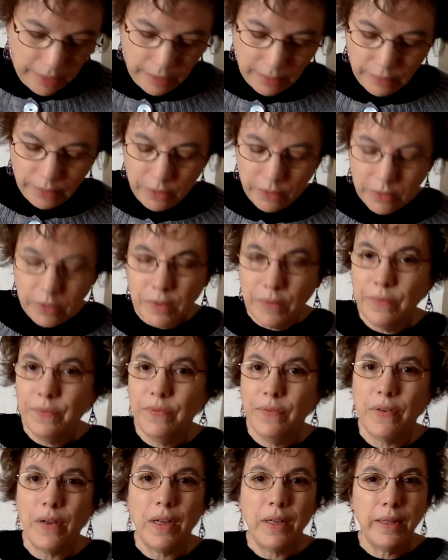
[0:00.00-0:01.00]
It looks
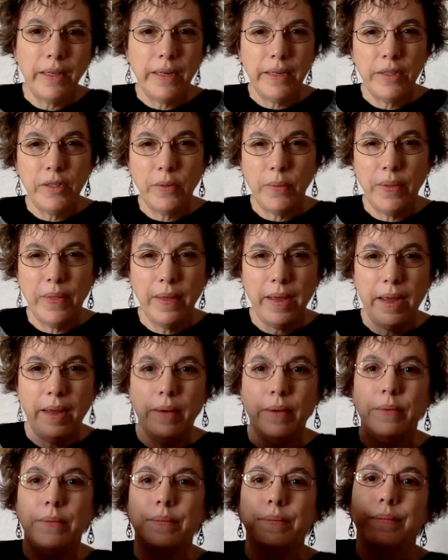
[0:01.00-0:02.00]
fallish
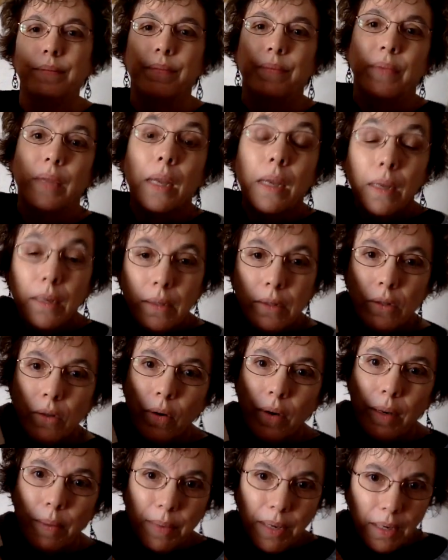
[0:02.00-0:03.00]
without
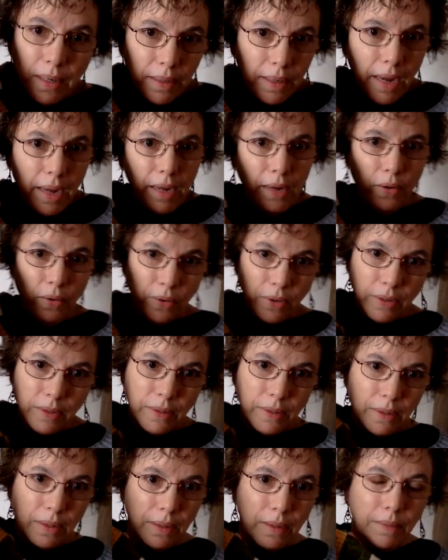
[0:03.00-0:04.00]
screaming
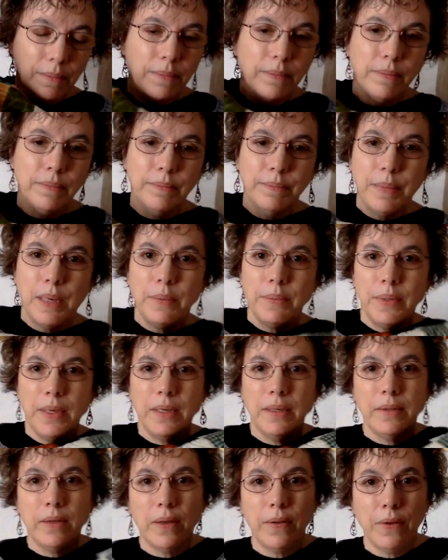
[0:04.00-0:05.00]
acorns and
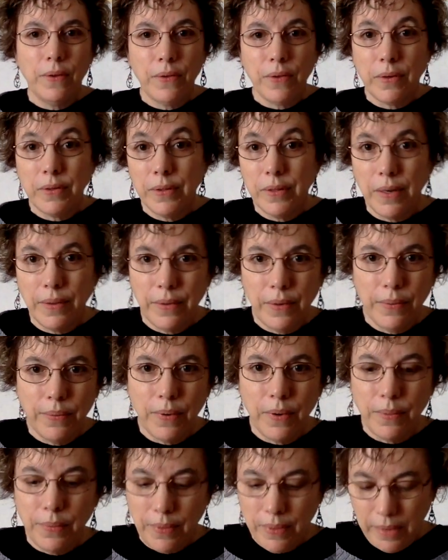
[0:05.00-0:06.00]
pumpkins, although there's nothing
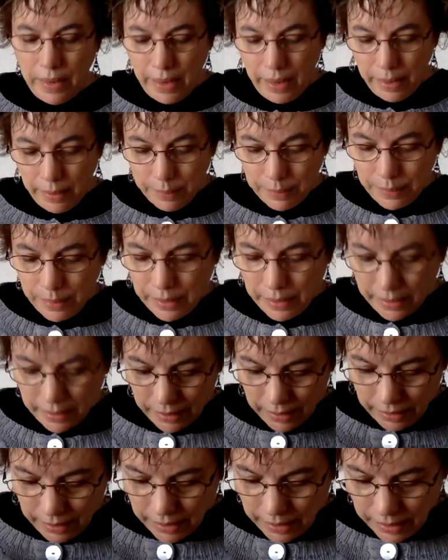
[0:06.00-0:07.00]
wrong with that. But
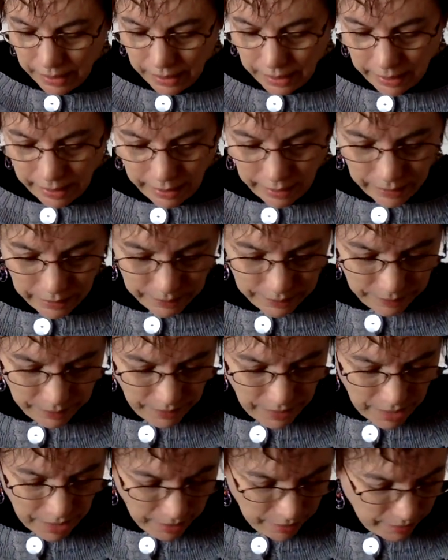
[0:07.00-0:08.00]

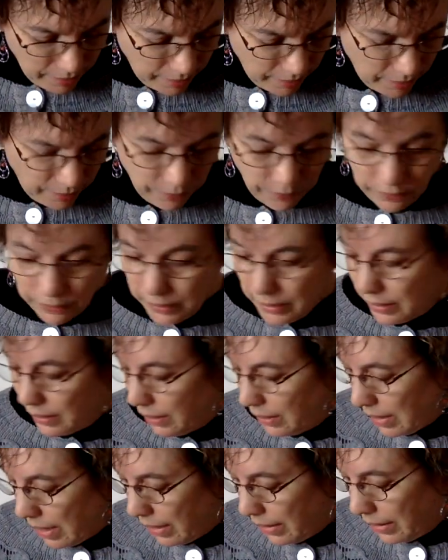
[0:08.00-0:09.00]
yeah, I
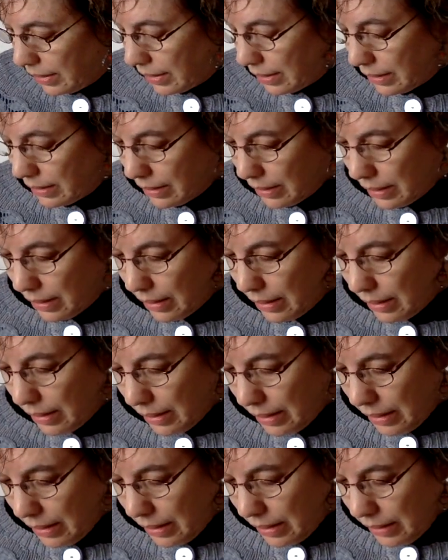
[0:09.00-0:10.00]
really like it.
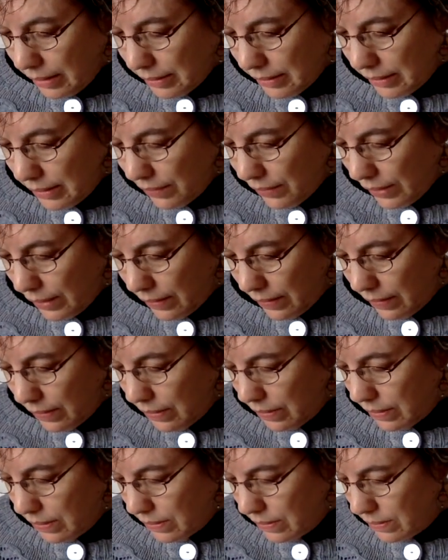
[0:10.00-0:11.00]
See if I can
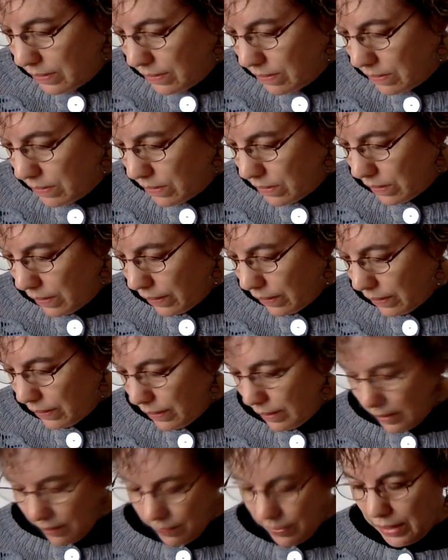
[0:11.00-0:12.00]

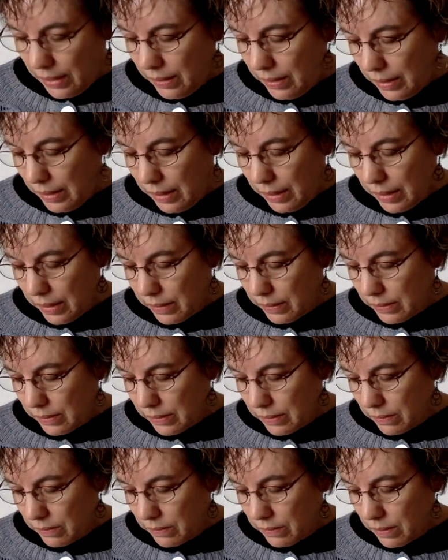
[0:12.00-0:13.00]
think of anything
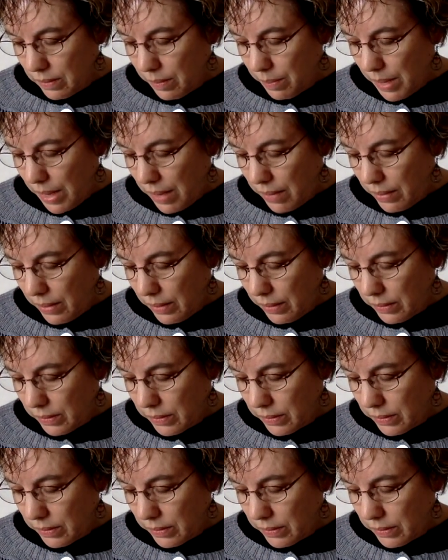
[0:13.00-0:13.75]
else about it.